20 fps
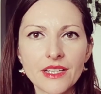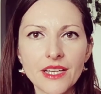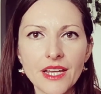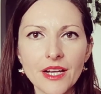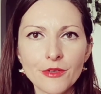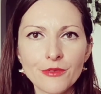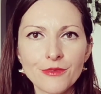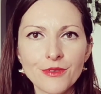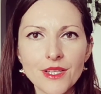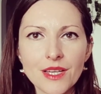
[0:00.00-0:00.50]
the
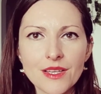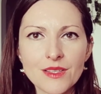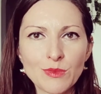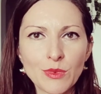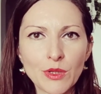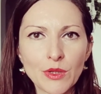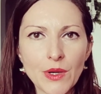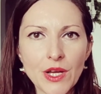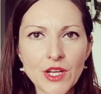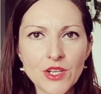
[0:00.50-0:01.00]
careful
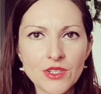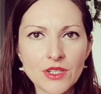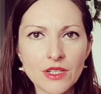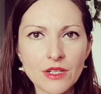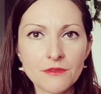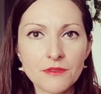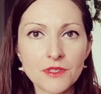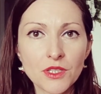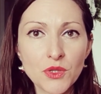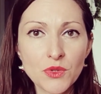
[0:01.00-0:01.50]
exploration
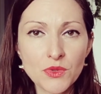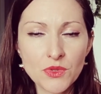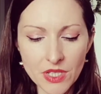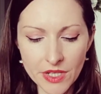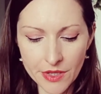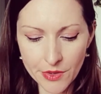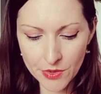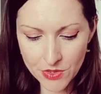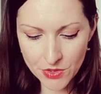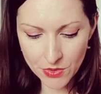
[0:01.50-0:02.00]
of new
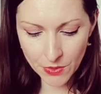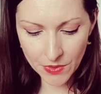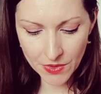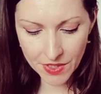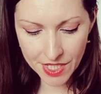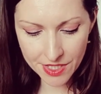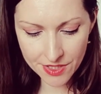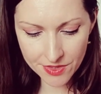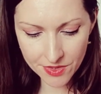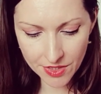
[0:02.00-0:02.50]

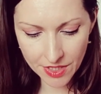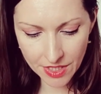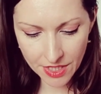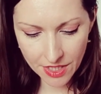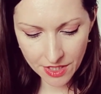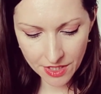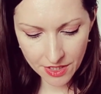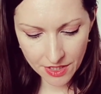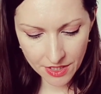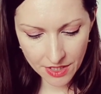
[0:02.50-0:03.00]
territories.
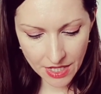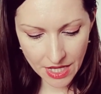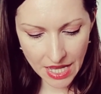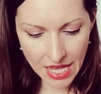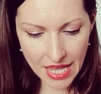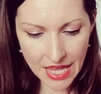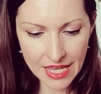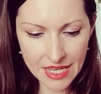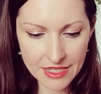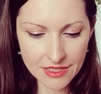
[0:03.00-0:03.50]

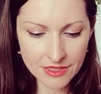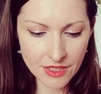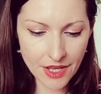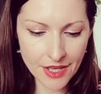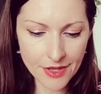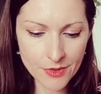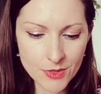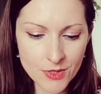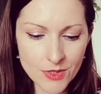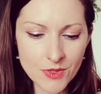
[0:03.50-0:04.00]
And
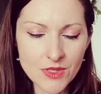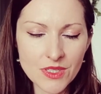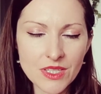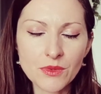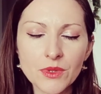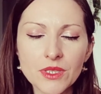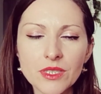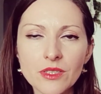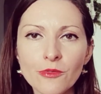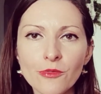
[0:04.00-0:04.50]
I also
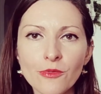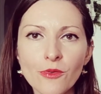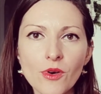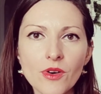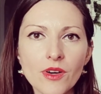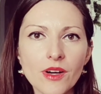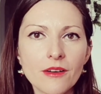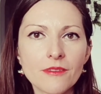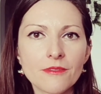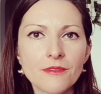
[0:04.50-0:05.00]
see with the
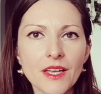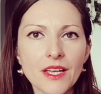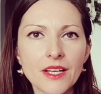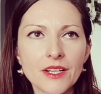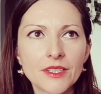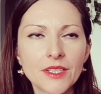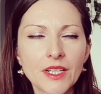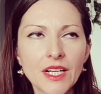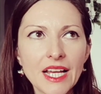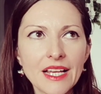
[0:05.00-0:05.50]
Four of
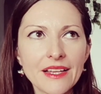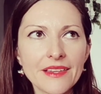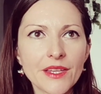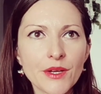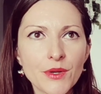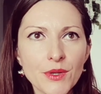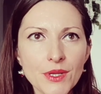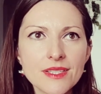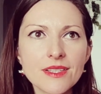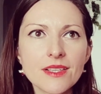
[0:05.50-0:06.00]
Air,
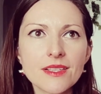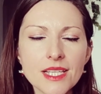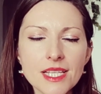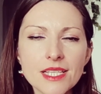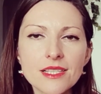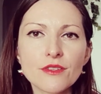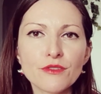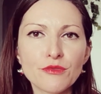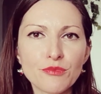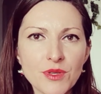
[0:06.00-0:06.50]
there is a
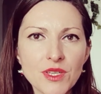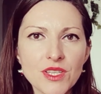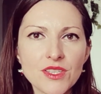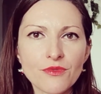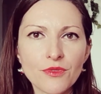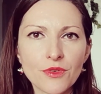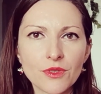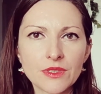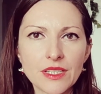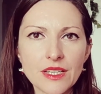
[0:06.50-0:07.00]
sense of
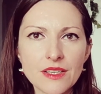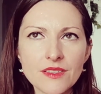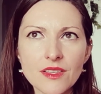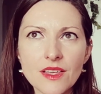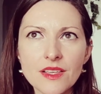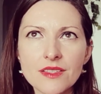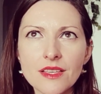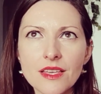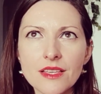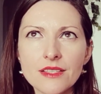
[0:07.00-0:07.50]
peacefulness,
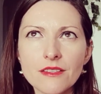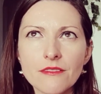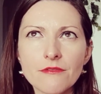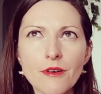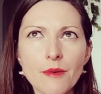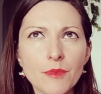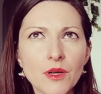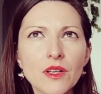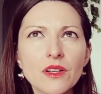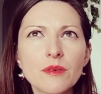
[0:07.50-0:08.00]
a sense of
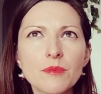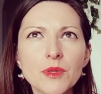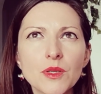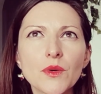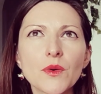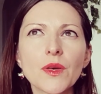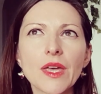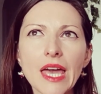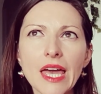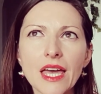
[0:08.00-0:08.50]
I'm gonna be
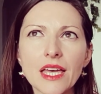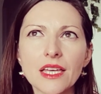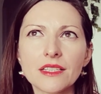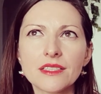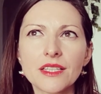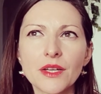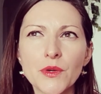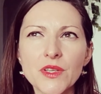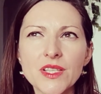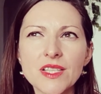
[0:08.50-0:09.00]
okay.
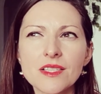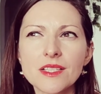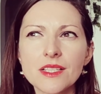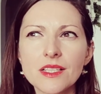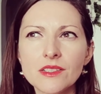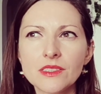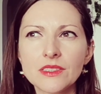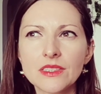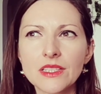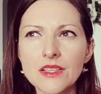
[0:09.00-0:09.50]
There is
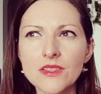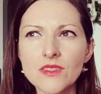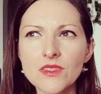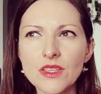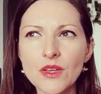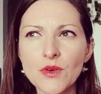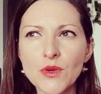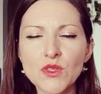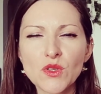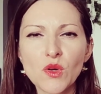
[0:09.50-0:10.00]
stillness,
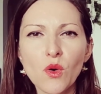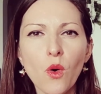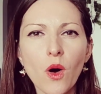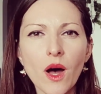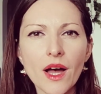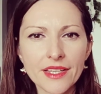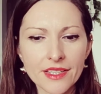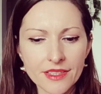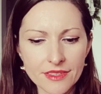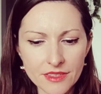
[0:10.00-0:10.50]
there is
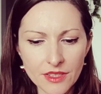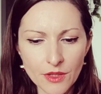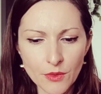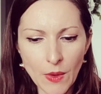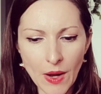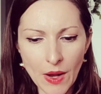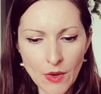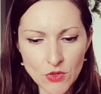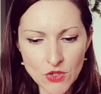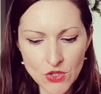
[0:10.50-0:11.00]
quiet
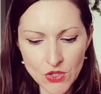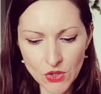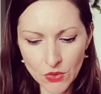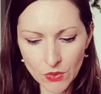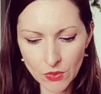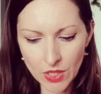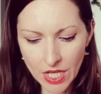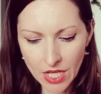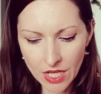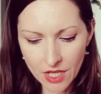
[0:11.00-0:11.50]
around
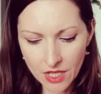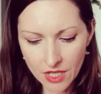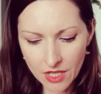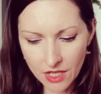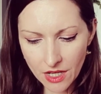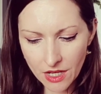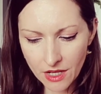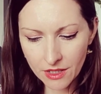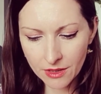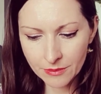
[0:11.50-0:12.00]

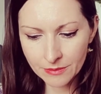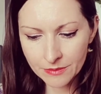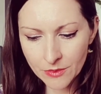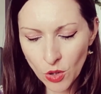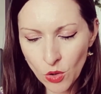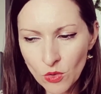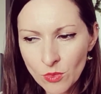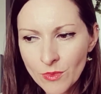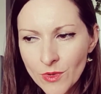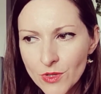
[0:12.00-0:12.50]
you.
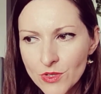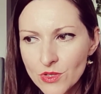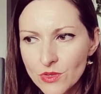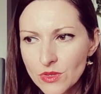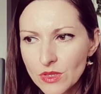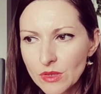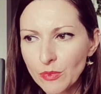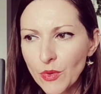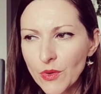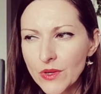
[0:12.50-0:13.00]
Almost
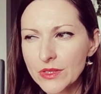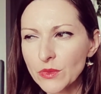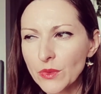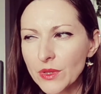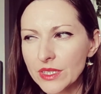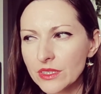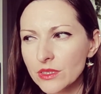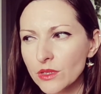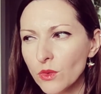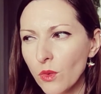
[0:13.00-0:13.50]
to the point
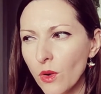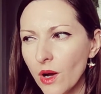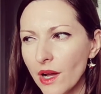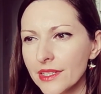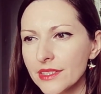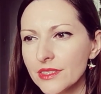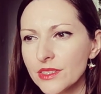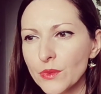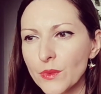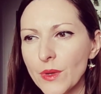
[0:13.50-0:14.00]
where the
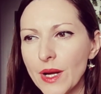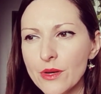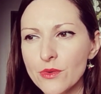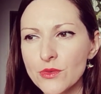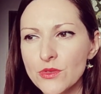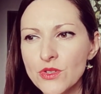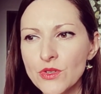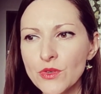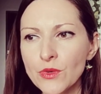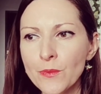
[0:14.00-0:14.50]
quiet
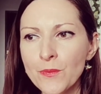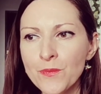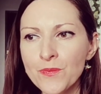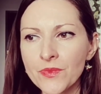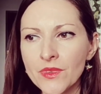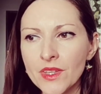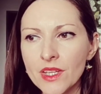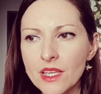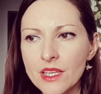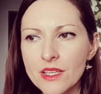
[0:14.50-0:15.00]
around you
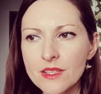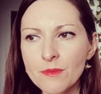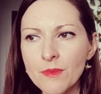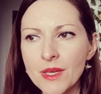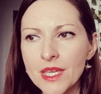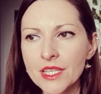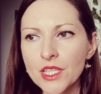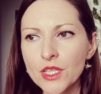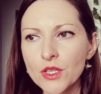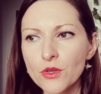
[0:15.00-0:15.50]
is
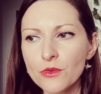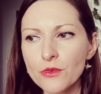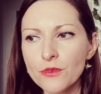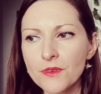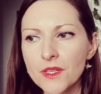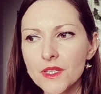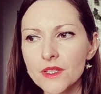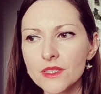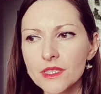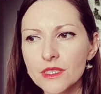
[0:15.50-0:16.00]
making you
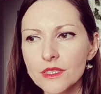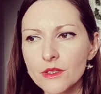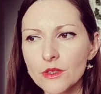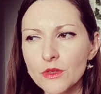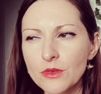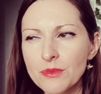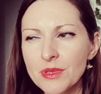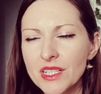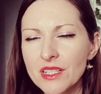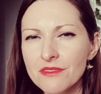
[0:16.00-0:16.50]
feel a
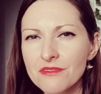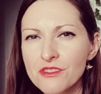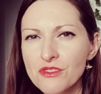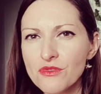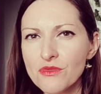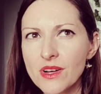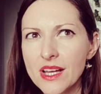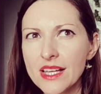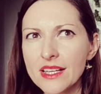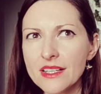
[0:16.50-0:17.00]
little bit of
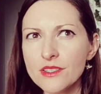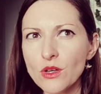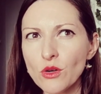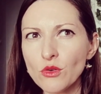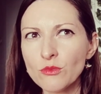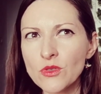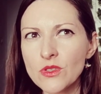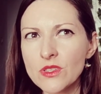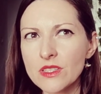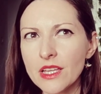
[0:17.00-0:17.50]
dread,
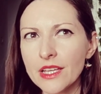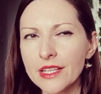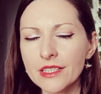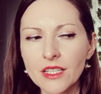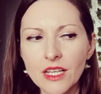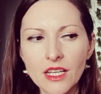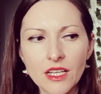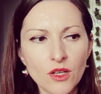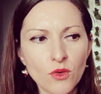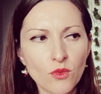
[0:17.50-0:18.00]
almost
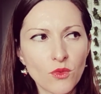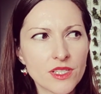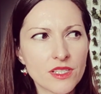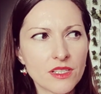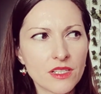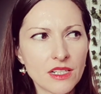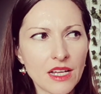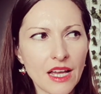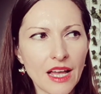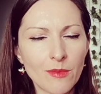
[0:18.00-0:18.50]
like what's
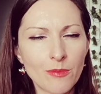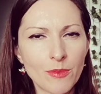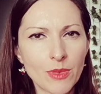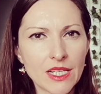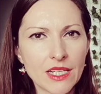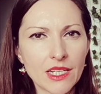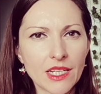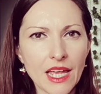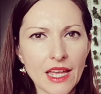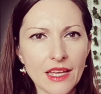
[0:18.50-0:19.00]
gonna
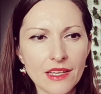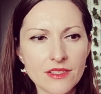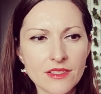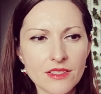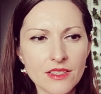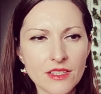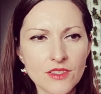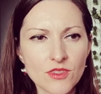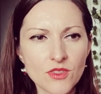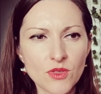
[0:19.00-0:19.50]
happen
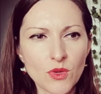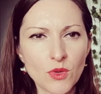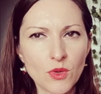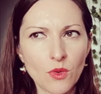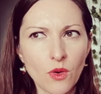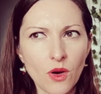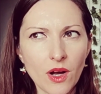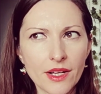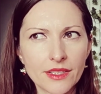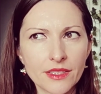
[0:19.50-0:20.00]
next. It's so
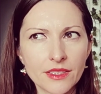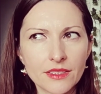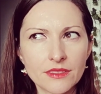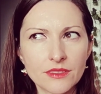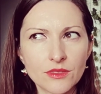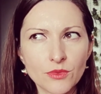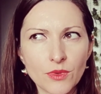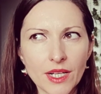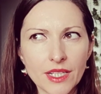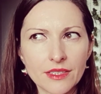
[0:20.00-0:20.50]

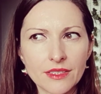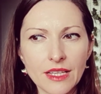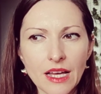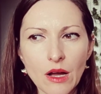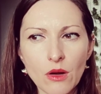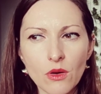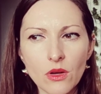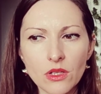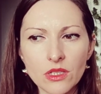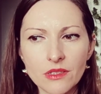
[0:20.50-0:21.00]
quiet right
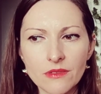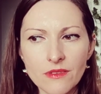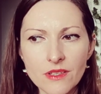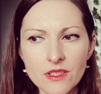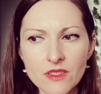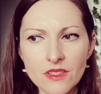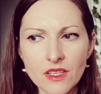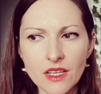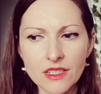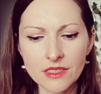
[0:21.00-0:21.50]
now, all of a
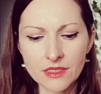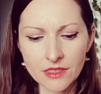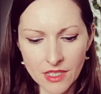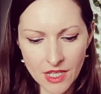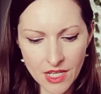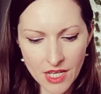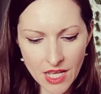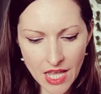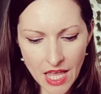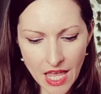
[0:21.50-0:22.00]
sudden,
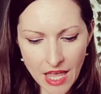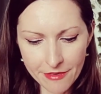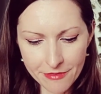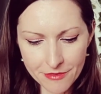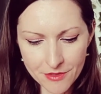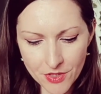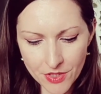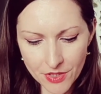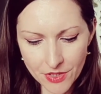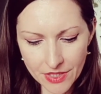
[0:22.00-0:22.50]

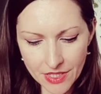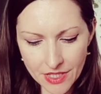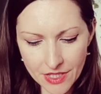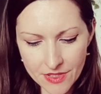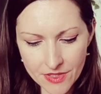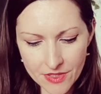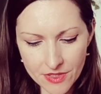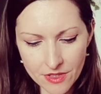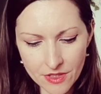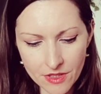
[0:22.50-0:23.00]
after
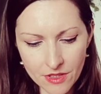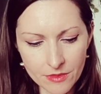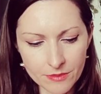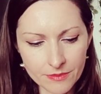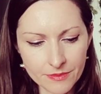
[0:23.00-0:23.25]
this